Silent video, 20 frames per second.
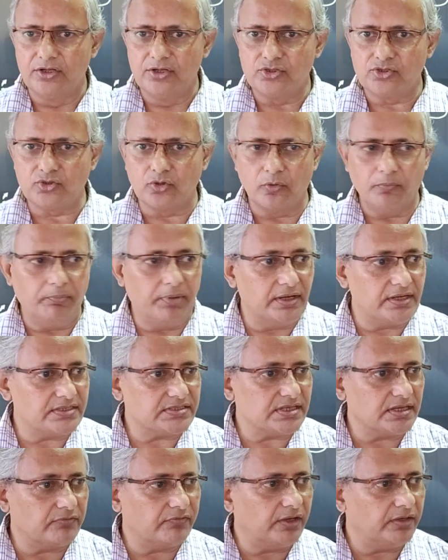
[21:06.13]
So better
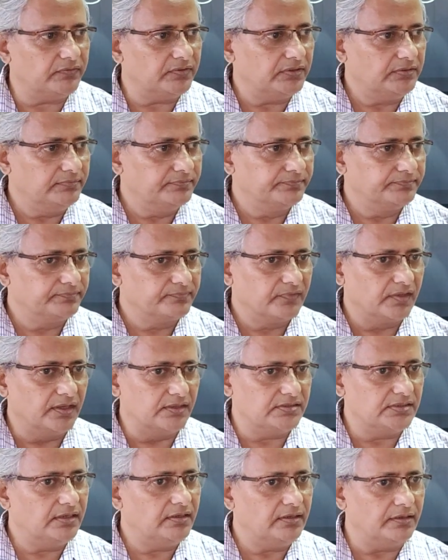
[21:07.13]
survival,
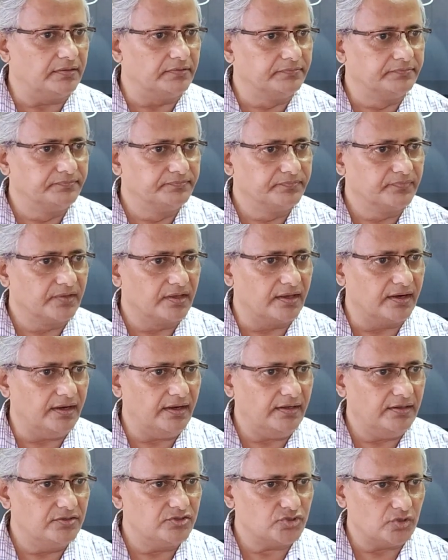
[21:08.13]
isn't it?
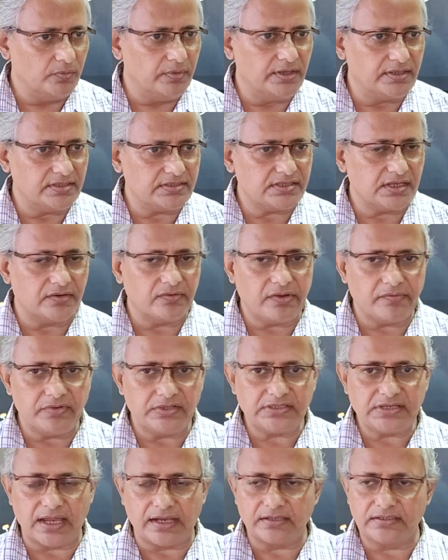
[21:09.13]
Right? So better
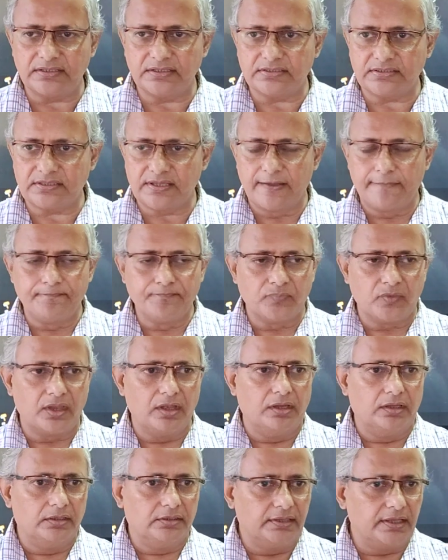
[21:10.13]
survival tactics.
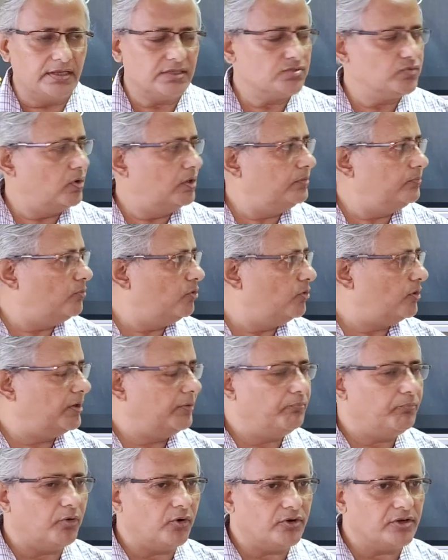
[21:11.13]
There is one more
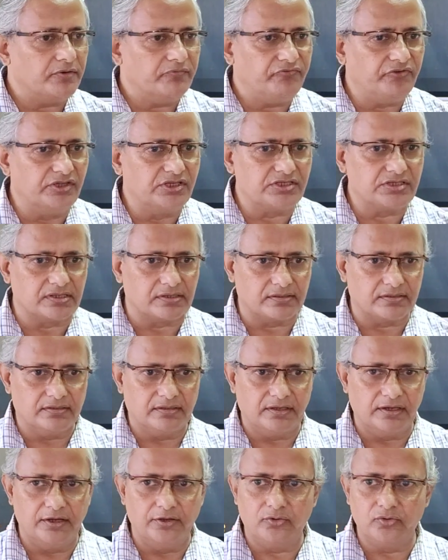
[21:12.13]
important feature
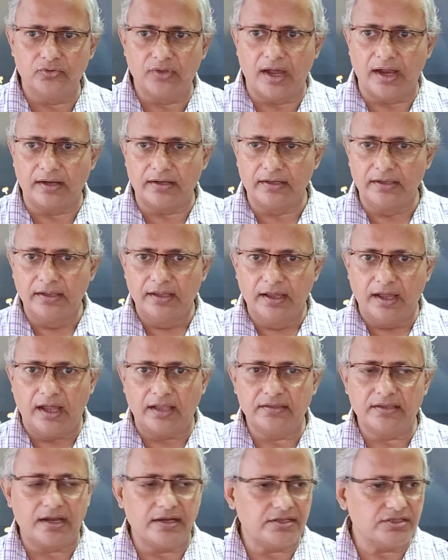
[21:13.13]
into that,
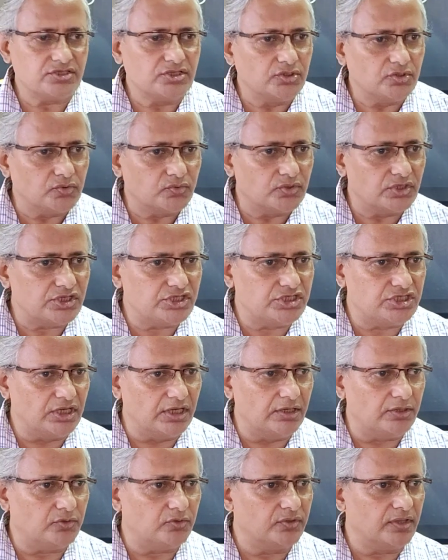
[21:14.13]
and that is into
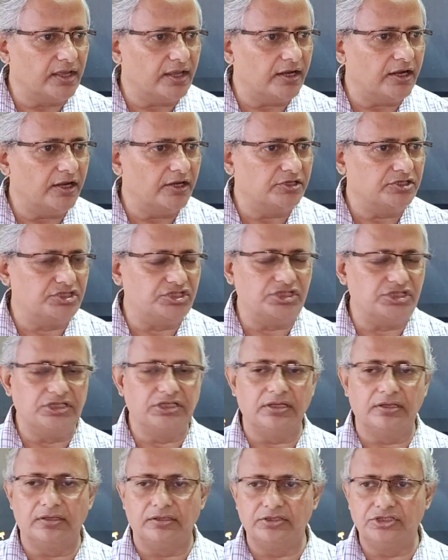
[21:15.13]
their gene.